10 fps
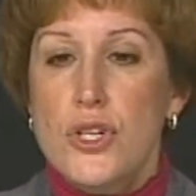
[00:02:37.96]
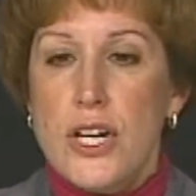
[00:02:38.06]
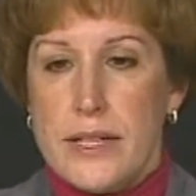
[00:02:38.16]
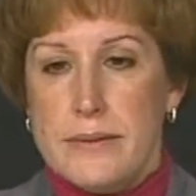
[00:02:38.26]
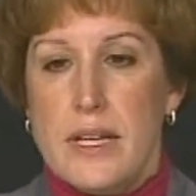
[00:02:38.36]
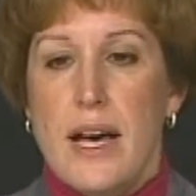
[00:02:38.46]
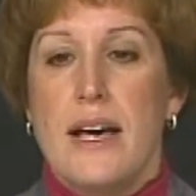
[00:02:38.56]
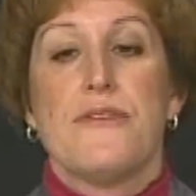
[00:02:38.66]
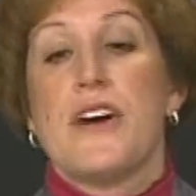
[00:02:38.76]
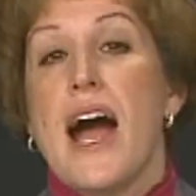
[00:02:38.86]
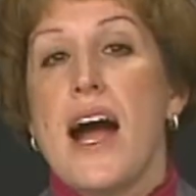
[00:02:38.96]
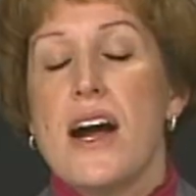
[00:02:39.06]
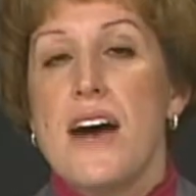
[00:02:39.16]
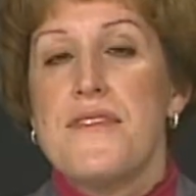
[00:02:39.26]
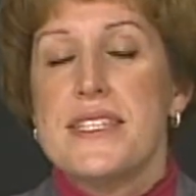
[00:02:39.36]
Sure. For our
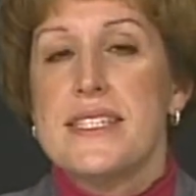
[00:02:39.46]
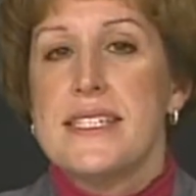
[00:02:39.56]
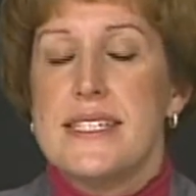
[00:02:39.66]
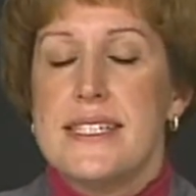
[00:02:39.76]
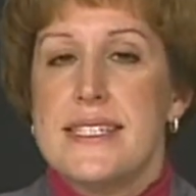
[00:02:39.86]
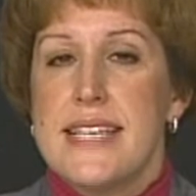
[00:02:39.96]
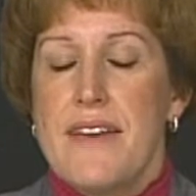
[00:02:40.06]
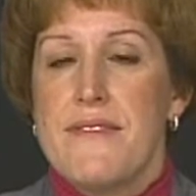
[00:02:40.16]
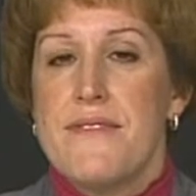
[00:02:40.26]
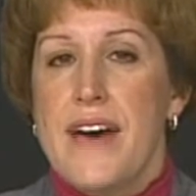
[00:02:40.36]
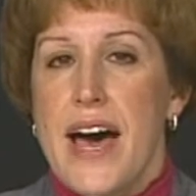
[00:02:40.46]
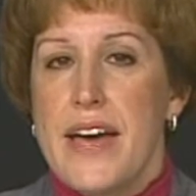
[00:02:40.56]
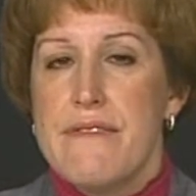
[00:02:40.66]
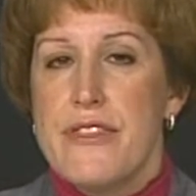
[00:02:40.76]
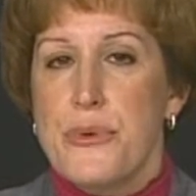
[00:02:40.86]
offices, it's
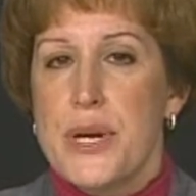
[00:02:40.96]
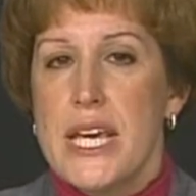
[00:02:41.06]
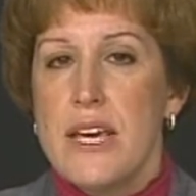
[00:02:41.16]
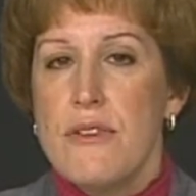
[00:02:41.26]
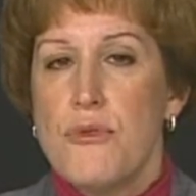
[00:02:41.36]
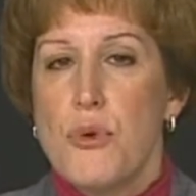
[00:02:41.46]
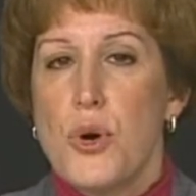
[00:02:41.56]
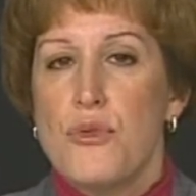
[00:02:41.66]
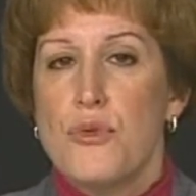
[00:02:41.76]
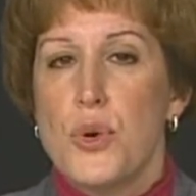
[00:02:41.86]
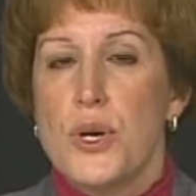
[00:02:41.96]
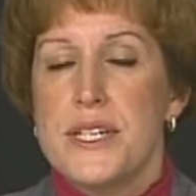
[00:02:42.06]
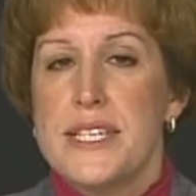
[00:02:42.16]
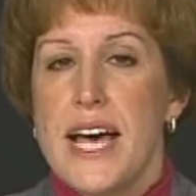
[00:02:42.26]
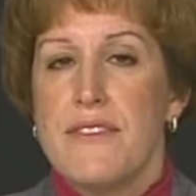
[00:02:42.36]

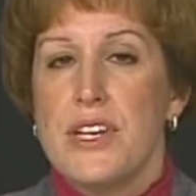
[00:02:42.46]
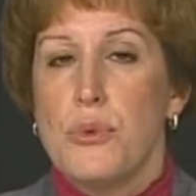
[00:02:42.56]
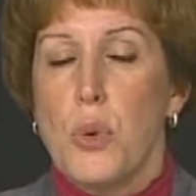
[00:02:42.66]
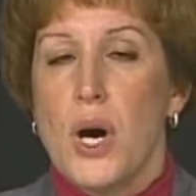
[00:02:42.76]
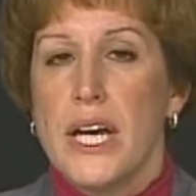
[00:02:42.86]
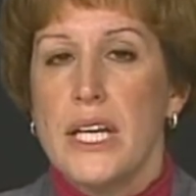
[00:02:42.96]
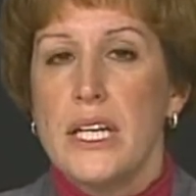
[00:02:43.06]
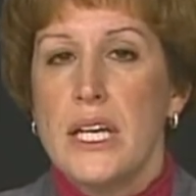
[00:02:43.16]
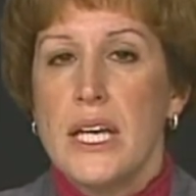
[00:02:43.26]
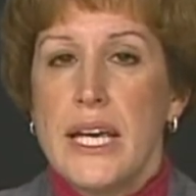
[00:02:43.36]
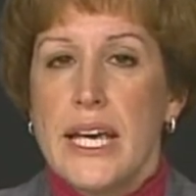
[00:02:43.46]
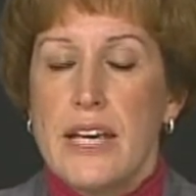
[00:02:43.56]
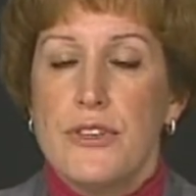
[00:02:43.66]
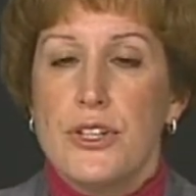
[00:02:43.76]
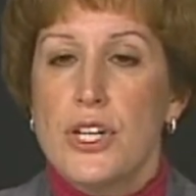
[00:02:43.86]
753-4471.
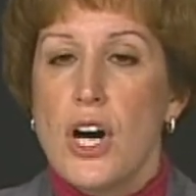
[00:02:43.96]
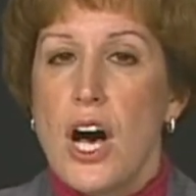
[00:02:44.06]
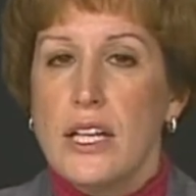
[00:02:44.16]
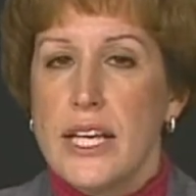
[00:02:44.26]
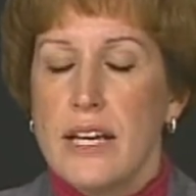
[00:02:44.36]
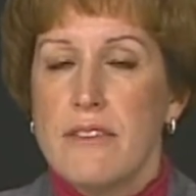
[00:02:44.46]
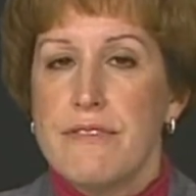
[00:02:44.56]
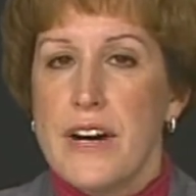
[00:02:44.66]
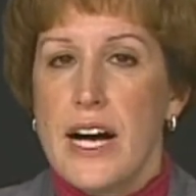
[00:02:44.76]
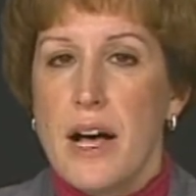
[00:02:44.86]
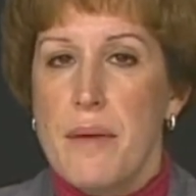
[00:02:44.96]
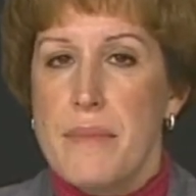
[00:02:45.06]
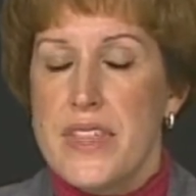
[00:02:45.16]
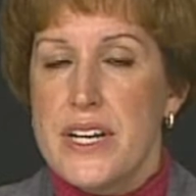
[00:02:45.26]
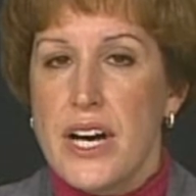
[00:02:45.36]
If you're calling
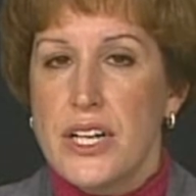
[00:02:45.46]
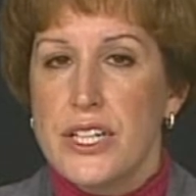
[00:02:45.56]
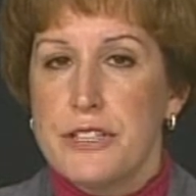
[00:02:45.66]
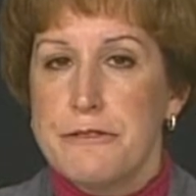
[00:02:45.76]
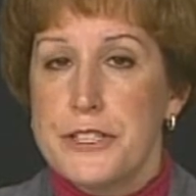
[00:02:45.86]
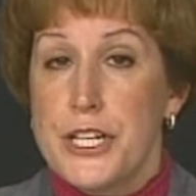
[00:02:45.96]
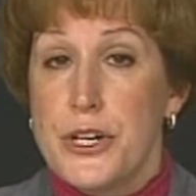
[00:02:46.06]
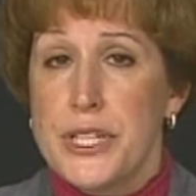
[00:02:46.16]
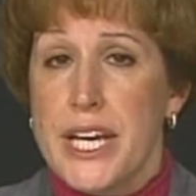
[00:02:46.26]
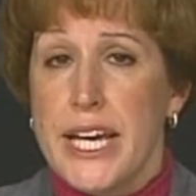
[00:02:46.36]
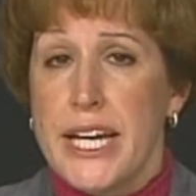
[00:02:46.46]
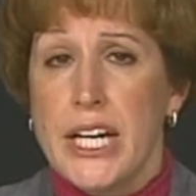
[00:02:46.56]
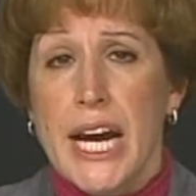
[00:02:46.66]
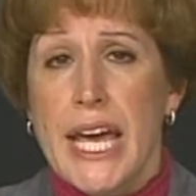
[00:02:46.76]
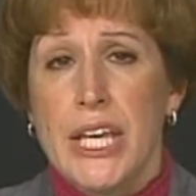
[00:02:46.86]
from the Dunkirk-Fredonia
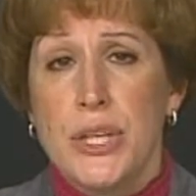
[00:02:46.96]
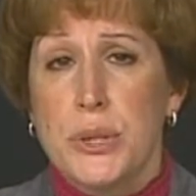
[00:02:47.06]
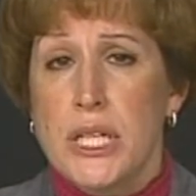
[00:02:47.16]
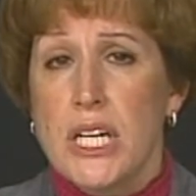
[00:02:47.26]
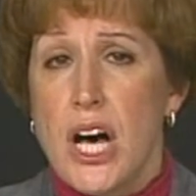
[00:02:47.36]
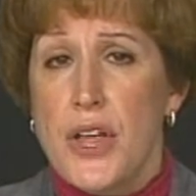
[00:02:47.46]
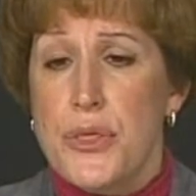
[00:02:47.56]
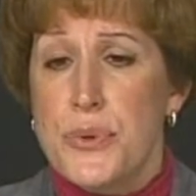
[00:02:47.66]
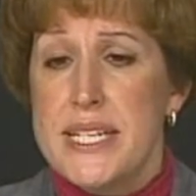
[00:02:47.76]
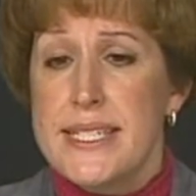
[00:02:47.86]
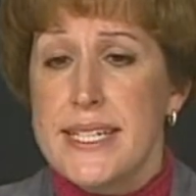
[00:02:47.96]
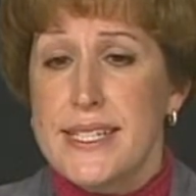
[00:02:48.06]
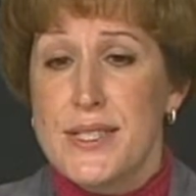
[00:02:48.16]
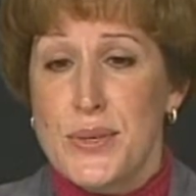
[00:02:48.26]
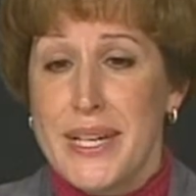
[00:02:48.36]
area, you can call
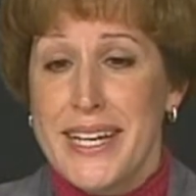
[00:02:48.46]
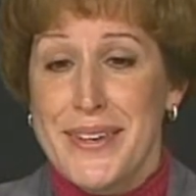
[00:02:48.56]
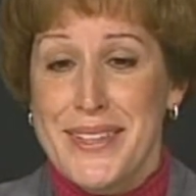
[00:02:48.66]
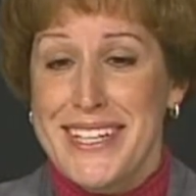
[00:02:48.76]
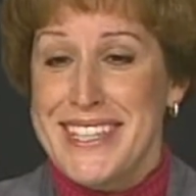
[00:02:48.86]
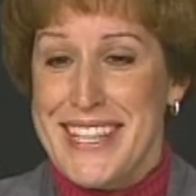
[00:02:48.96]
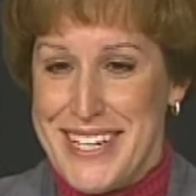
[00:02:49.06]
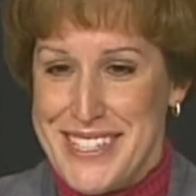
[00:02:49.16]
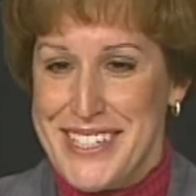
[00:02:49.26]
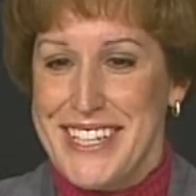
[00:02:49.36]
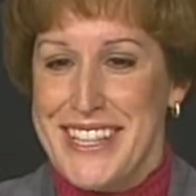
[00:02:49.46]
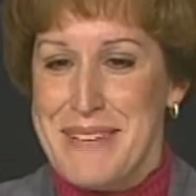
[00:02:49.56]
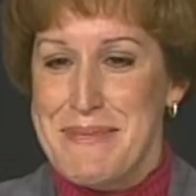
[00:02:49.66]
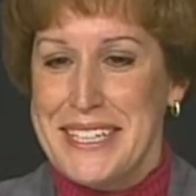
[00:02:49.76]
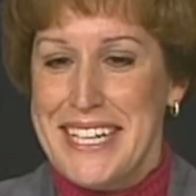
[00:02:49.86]
363. Oh, that's good.
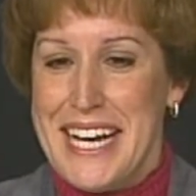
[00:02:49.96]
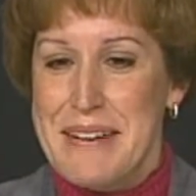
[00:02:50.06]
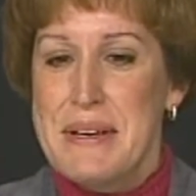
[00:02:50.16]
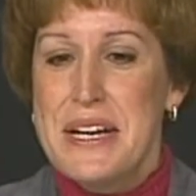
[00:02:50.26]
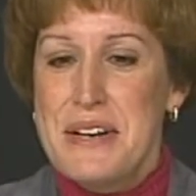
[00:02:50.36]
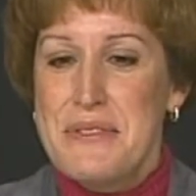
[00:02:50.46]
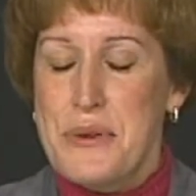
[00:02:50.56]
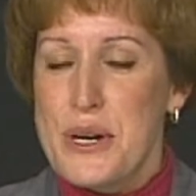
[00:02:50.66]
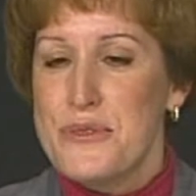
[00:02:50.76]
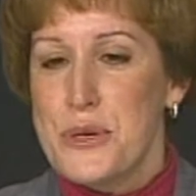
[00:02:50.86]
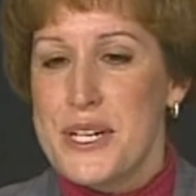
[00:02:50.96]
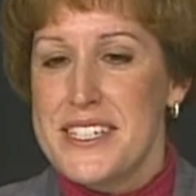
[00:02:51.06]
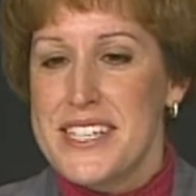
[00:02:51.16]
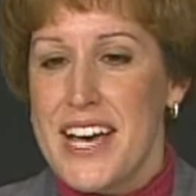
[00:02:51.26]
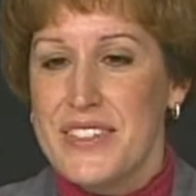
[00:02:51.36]
They put it up,
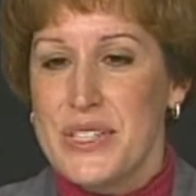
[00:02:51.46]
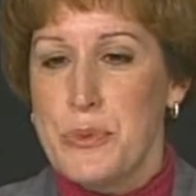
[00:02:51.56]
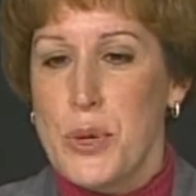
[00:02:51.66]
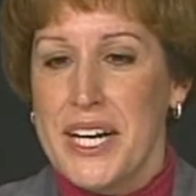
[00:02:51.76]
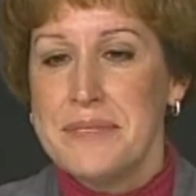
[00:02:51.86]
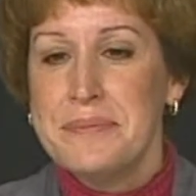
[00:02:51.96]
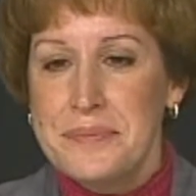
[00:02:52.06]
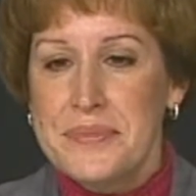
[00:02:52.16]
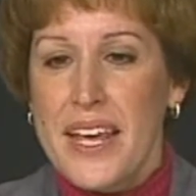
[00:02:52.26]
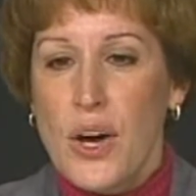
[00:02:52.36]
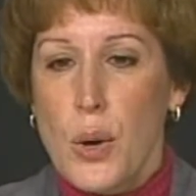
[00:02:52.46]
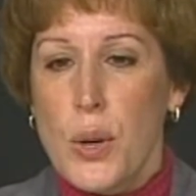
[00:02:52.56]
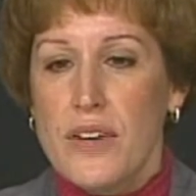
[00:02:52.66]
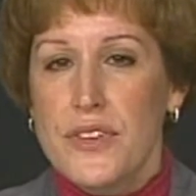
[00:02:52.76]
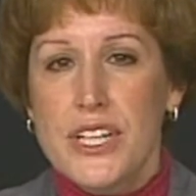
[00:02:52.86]
4471.
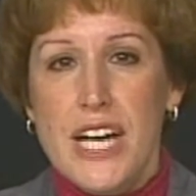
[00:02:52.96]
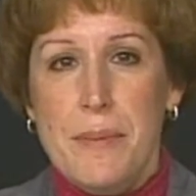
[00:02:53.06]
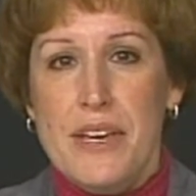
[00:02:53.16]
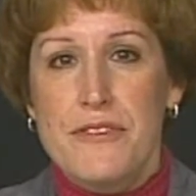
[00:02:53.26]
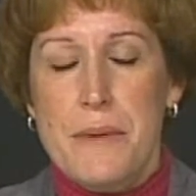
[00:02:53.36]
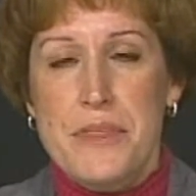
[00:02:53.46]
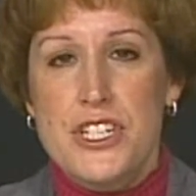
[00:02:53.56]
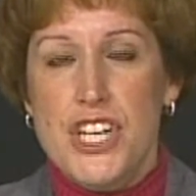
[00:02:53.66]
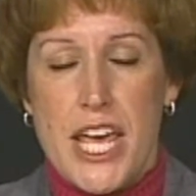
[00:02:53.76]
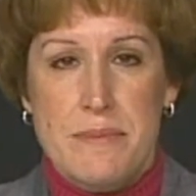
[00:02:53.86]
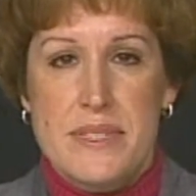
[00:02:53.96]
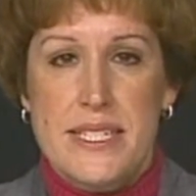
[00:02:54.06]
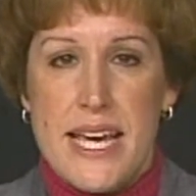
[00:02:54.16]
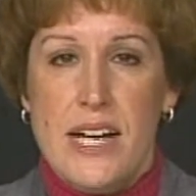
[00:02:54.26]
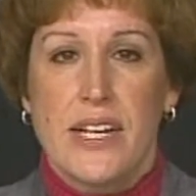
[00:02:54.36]
Or if you're coming from the
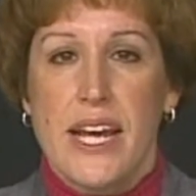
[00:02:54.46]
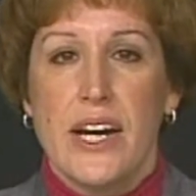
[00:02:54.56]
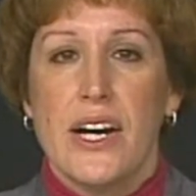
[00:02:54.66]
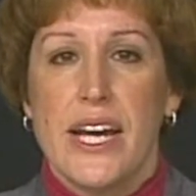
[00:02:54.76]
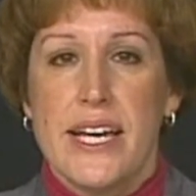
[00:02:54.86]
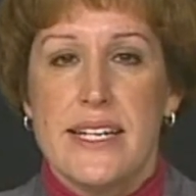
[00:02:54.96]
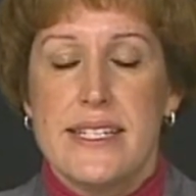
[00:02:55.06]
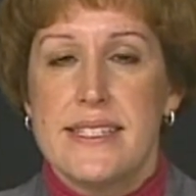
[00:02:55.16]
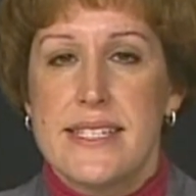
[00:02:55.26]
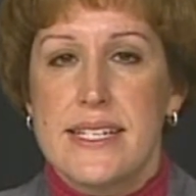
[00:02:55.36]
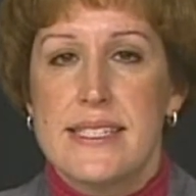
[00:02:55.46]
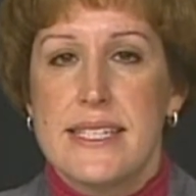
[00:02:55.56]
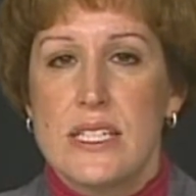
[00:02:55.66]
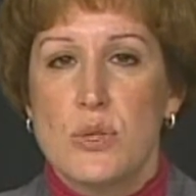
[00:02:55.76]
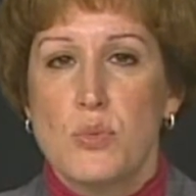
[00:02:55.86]
Jamestown area, it's
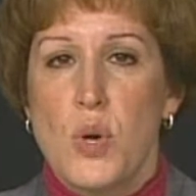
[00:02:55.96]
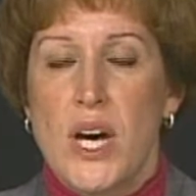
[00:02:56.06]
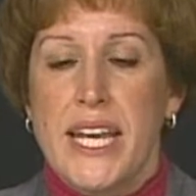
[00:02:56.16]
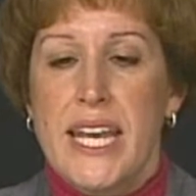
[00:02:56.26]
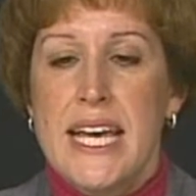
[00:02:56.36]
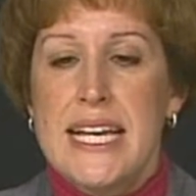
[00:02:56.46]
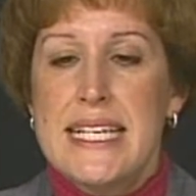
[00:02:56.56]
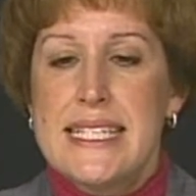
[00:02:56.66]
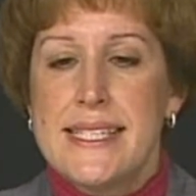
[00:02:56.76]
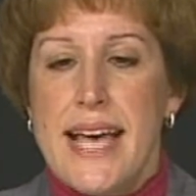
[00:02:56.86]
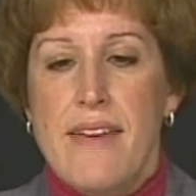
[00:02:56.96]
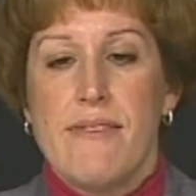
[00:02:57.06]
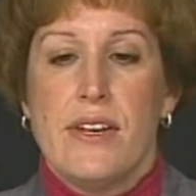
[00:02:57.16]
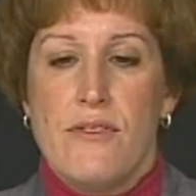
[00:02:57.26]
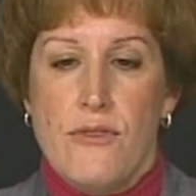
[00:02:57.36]

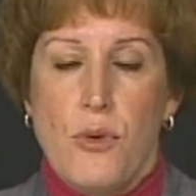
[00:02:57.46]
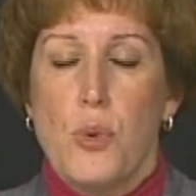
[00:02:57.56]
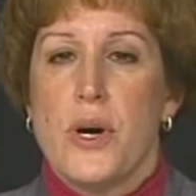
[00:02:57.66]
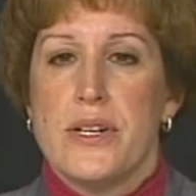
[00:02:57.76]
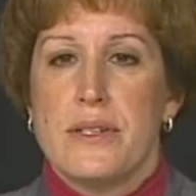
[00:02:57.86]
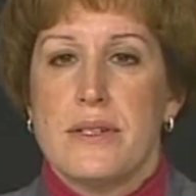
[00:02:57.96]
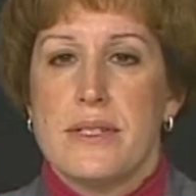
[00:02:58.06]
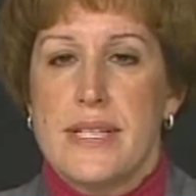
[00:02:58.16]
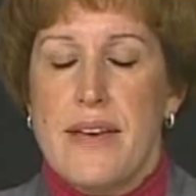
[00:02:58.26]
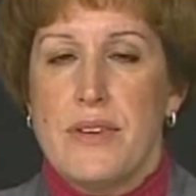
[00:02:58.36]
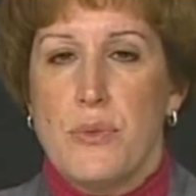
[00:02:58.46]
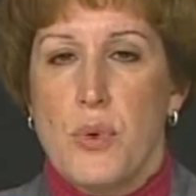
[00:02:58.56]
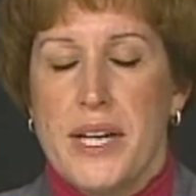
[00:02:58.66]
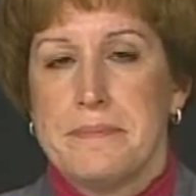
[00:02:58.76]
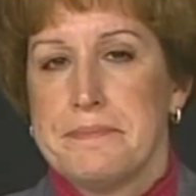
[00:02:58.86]

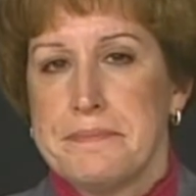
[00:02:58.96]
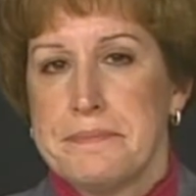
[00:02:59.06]
661-7471.